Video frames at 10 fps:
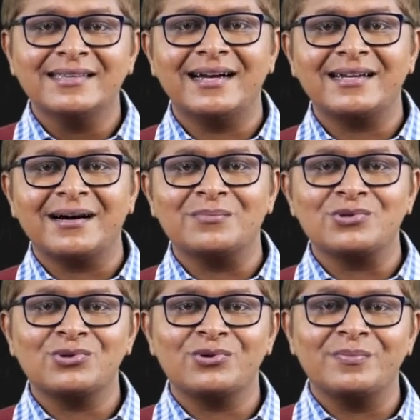That
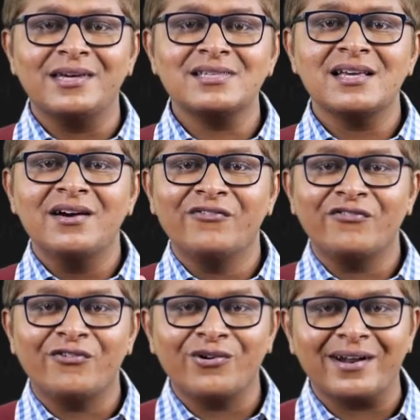comes to rupees
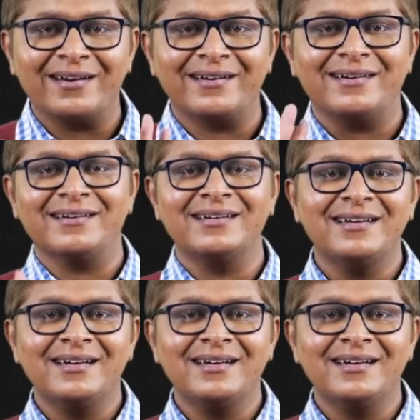400.